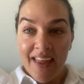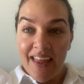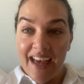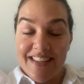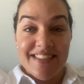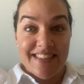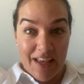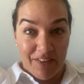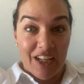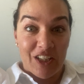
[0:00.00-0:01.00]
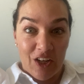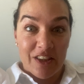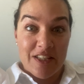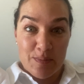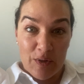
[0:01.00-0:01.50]
at 7 o'clock
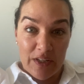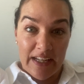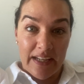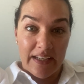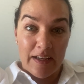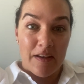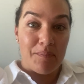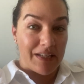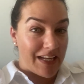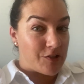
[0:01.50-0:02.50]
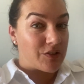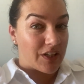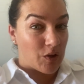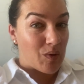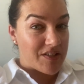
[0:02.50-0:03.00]
this morning, but I took
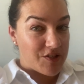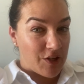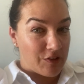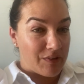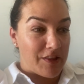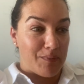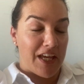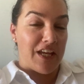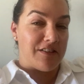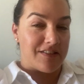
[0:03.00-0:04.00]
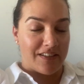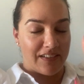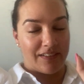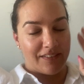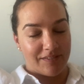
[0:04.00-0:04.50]
a croissant with me, so
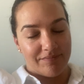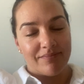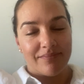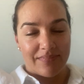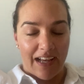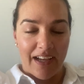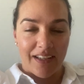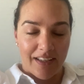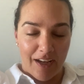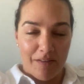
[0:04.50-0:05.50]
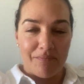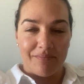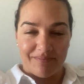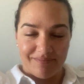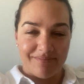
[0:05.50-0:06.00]
I
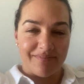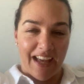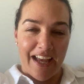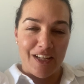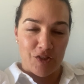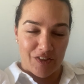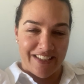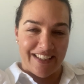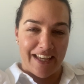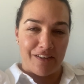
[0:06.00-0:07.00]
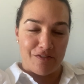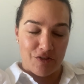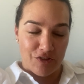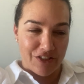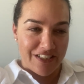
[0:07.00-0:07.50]
enjoyed that. It was
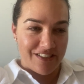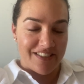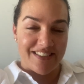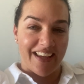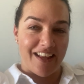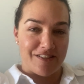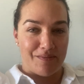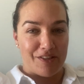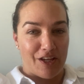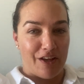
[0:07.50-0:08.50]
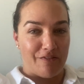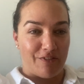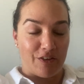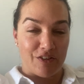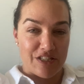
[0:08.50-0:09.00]
good to catch up with her
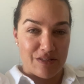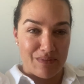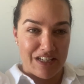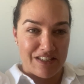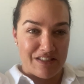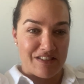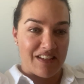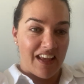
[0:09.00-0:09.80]
for Christmas.